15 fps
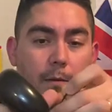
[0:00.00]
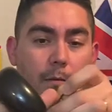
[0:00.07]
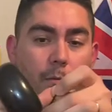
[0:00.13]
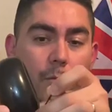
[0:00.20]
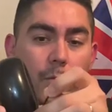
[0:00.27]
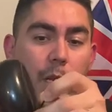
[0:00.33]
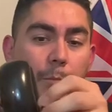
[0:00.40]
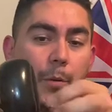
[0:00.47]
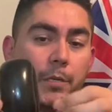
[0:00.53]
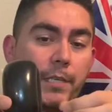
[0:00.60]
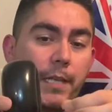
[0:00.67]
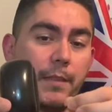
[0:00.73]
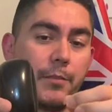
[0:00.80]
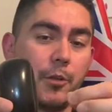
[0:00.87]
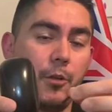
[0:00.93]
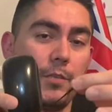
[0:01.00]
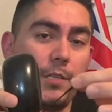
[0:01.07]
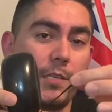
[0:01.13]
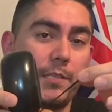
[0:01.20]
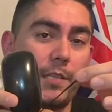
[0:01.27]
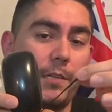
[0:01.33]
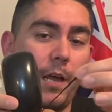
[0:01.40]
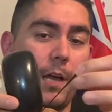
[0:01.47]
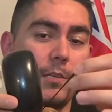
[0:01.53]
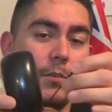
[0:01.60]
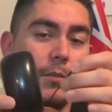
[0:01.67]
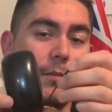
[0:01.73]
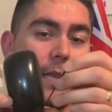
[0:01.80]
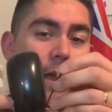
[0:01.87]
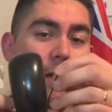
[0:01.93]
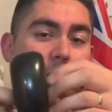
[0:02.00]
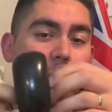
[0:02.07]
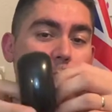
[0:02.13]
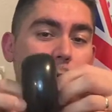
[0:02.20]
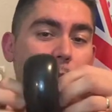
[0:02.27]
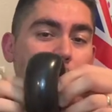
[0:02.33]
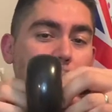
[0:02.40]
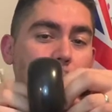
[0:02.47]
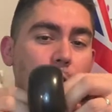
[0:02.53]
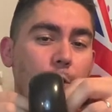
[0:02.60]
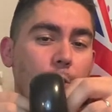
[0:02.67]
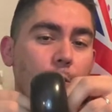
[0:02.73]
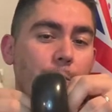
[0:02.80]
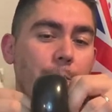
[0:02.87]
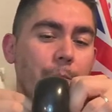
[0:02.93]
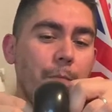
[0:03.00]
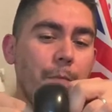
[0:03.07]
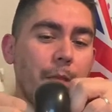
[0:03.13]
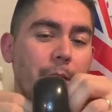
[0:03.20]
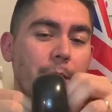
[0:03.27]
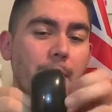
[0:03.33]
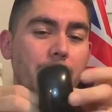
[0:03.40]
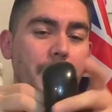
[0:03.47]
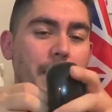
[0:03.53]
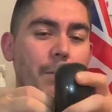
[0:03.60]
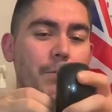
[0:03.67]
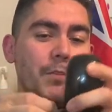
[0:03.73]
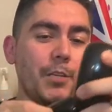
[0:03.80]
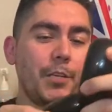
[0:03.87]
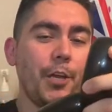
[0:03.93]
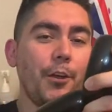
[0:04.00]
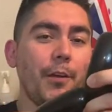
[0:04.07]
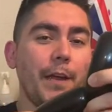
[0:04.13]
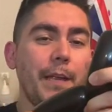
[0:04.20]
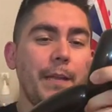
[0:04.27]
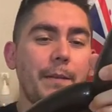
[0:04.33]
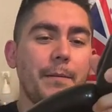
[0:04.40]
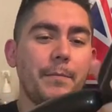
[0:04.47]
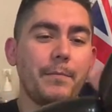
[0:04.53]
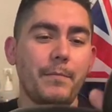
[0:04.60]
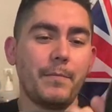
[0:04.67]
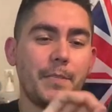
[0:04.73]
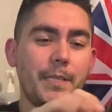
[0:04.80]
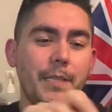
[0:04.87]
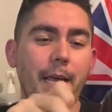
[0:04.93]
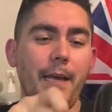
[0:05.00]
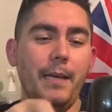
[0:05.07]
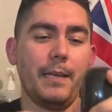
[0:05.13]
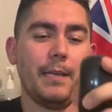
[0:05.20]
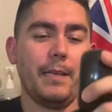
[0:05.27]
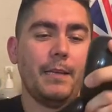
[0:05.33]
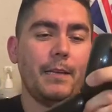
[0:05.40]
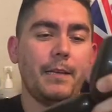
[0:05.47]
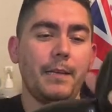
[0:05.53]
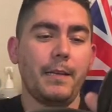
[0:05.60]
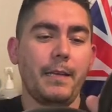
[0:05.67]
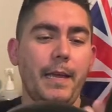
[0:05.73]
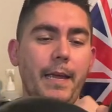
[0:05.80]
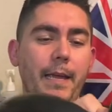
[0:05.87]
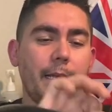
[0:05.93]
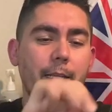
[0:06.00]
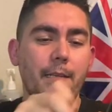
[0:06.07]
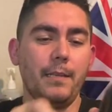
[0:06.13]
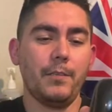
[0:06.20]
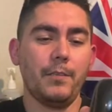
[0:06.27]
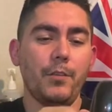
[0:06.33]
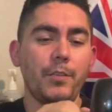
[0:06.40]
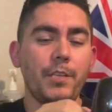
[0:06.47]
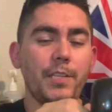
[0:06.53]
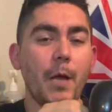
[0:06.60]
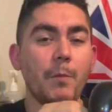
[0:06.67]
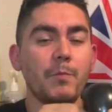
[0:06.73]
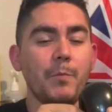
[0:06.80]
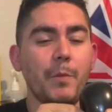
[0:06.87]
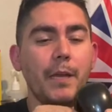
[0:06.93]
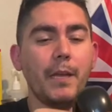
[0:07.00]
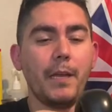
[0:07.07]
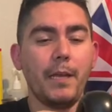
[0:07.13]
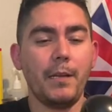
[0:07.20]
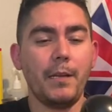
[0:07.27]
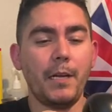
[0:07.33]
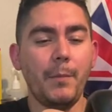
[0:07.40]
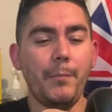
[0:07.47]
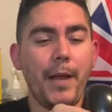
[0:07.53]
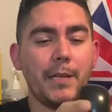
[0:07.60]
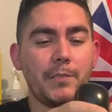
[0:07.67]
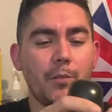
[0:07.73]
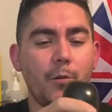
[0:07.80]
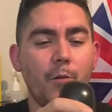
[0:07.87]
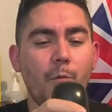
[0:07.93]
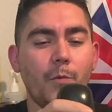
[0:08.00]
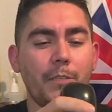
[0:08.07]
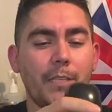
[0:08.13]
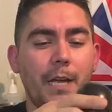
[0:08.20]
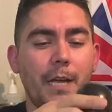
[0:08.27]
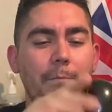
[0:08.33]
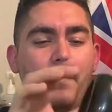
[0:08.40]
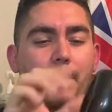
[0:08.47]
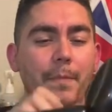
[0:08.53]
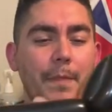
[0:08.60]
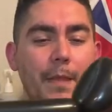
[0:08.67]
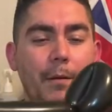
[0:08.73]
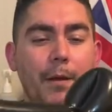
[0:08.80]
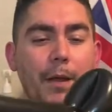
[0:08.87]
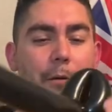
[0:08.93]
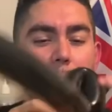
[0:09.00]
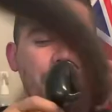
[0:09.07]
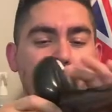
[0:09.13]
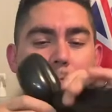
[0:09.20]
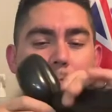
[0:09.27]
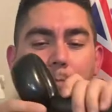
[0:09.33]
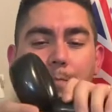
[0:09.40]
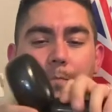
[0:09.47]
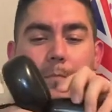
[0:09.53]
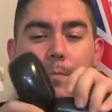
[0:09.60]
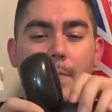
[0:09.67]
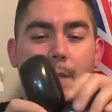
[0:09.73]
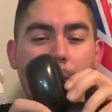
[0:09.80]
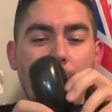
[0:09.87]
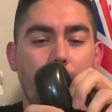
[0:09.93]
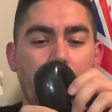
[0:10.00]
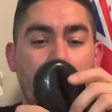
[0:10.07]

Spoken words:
And I push that through just the nozzle, and now I can bring it through to help secure it. See that? Okay. So it just helps me. I'm gonna pass it one more time. There we go. Okay.